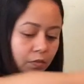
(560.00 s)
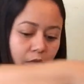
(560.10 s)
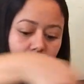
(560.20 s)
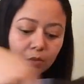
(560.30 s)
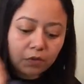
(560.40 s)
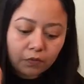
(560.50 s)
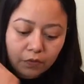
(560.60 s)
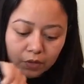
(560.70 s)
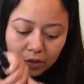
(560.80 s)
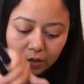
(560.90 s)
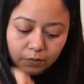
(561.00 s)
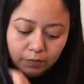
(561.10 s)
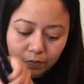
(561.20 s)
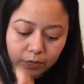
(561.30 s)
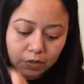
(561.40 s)
Let me fill up
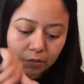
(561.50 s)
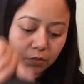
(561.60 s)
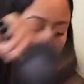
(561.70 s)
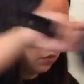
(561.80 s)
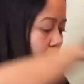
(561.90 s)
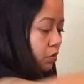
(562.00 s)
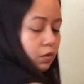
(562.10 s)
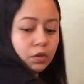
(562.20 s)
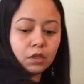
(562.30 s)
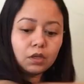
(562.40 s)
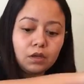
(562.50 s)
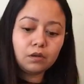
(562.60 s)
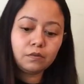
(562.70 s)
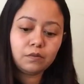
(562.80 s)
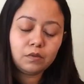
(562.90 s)
some soil in there.